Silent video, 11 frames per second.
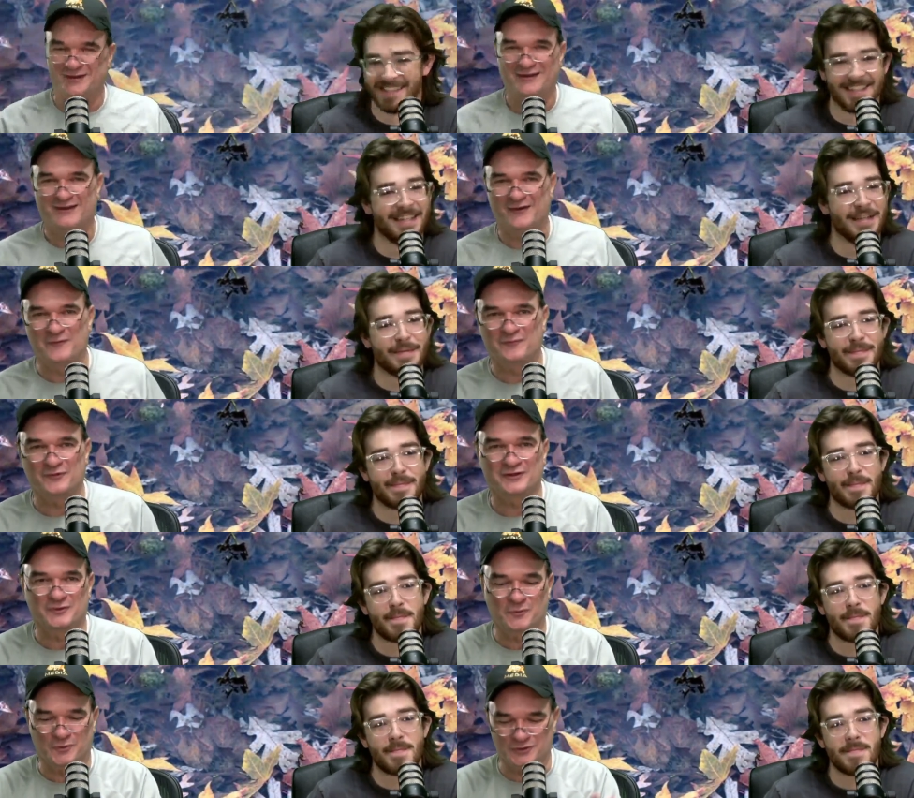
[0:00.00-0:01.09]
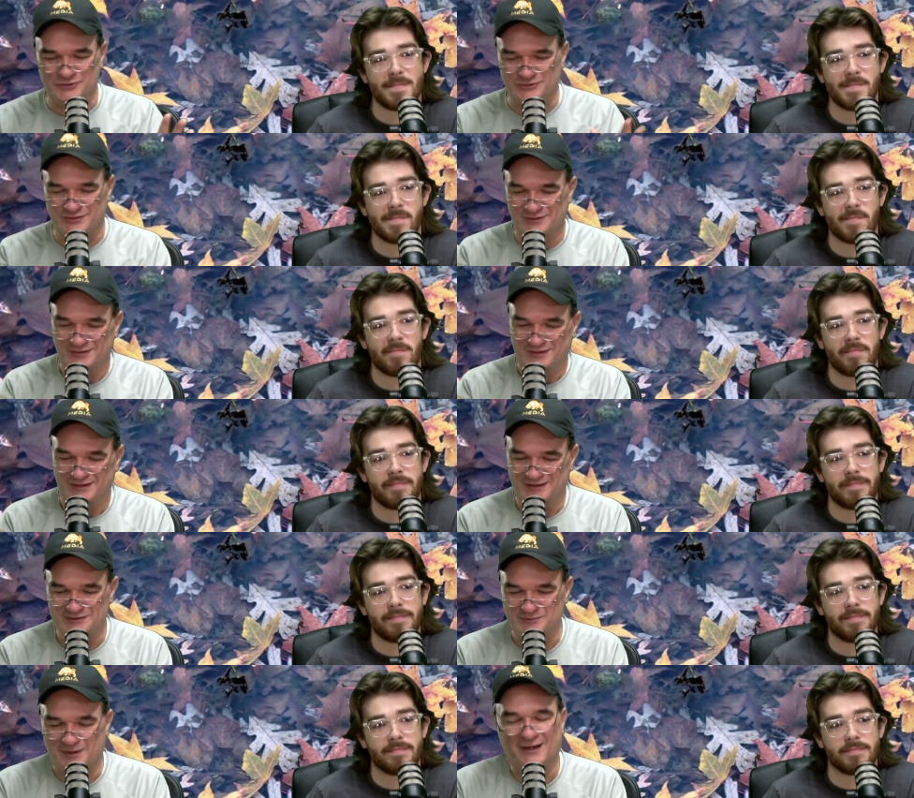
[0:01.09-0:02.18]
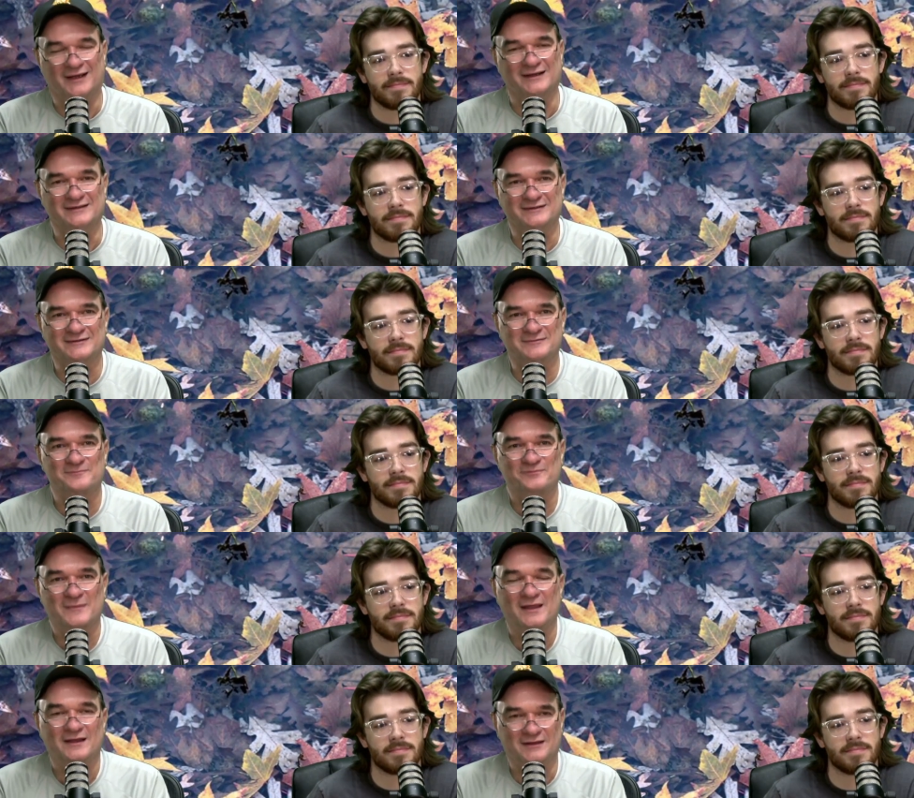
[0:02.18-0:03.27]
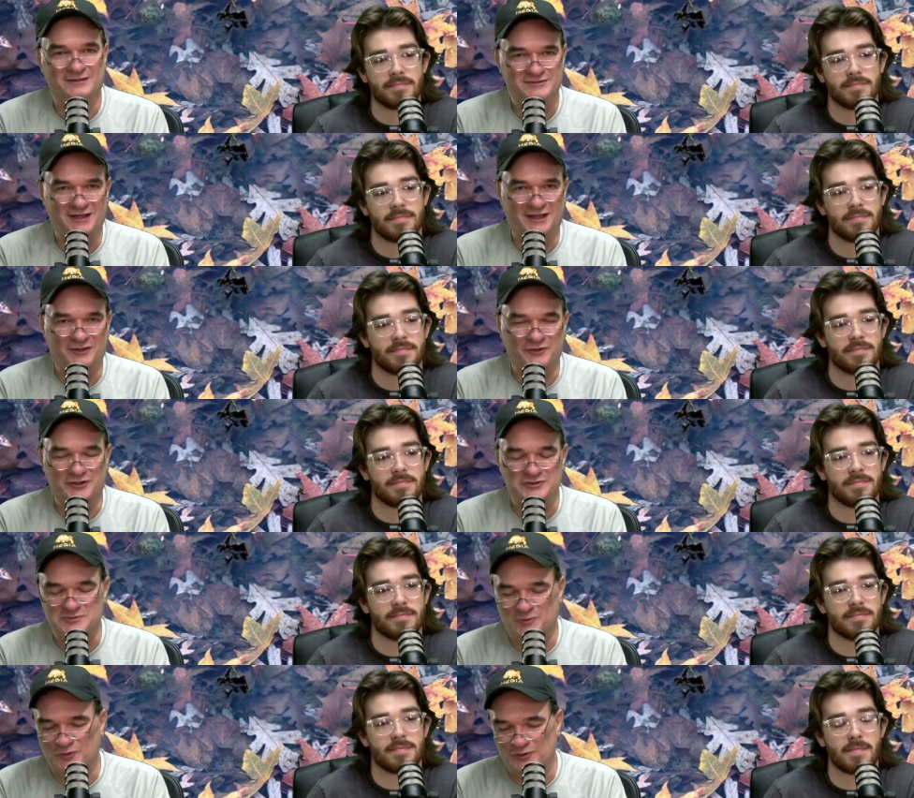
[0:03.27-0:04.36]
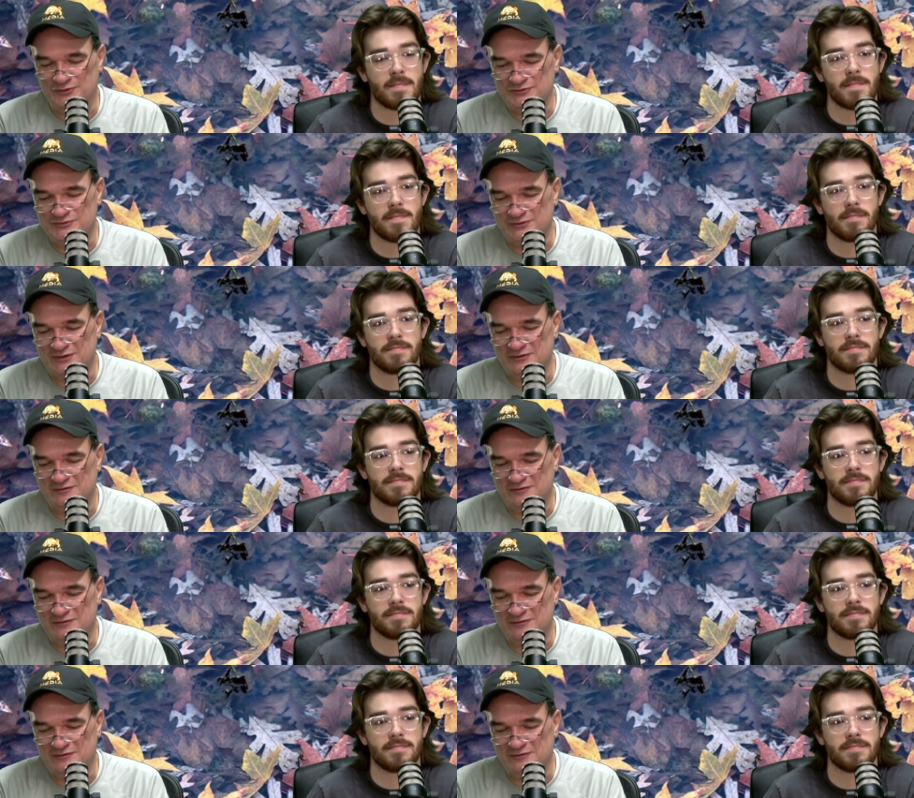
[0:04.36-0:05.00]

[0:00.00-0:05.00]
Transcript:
Speaker 1: hopefully the worst is behind us. Let's take a look at sports. In the